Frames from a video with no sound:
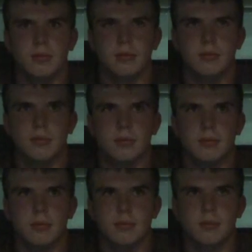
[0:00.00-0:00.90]

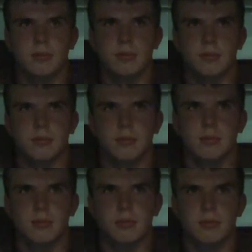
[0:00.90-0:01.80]

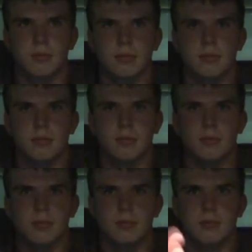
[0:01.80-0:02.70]

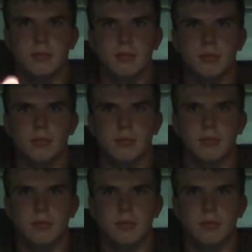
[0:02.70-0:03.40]
[no speech]